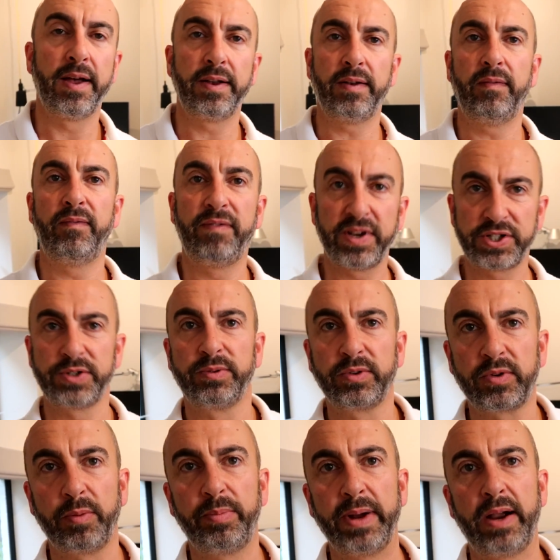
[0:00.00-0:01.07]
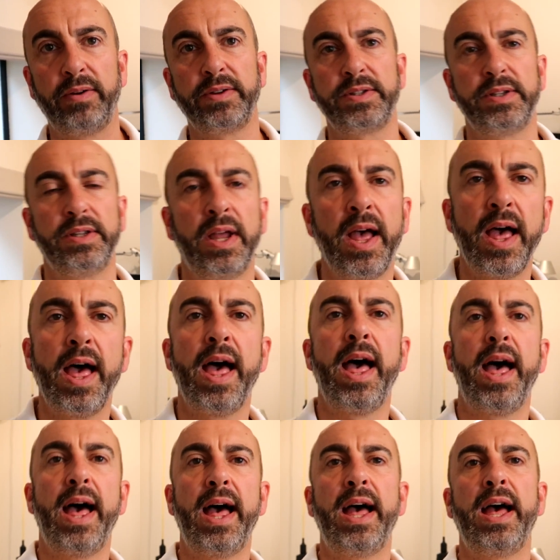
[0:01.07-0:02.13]
The visual comparison.
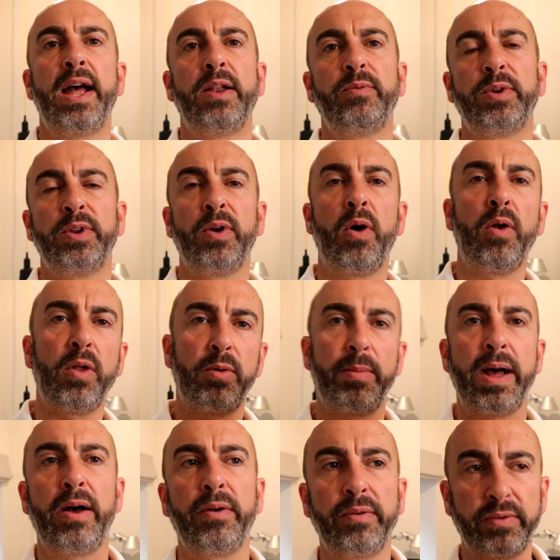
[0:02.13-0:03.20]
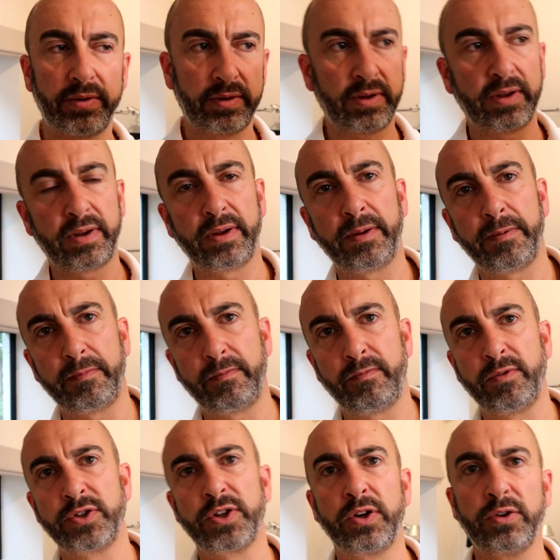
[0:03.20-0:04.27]
And we know about the
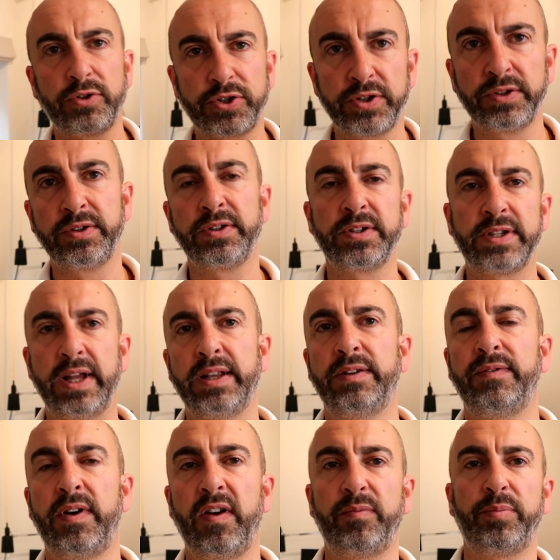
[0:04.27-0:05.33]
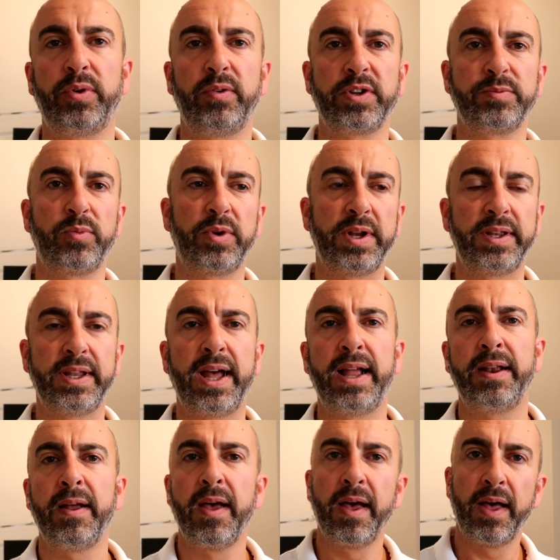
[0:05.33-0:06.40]
resolutions, that the Vive Pro is more than
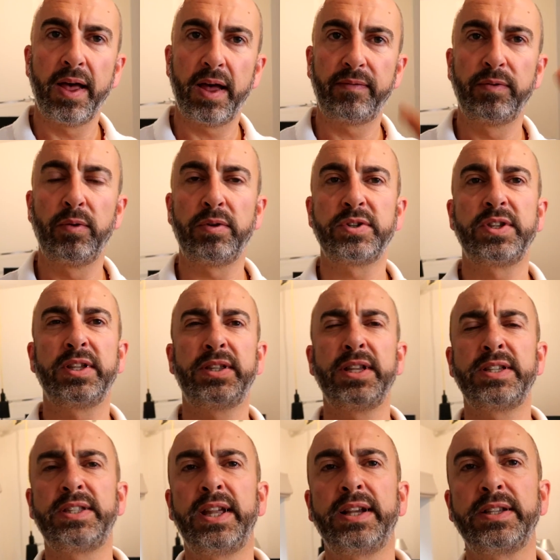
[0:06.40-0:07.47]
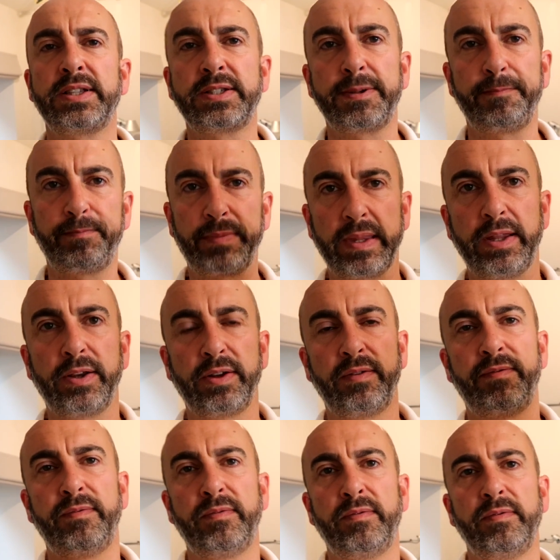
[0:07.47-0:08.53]
that. If you want statistics, you can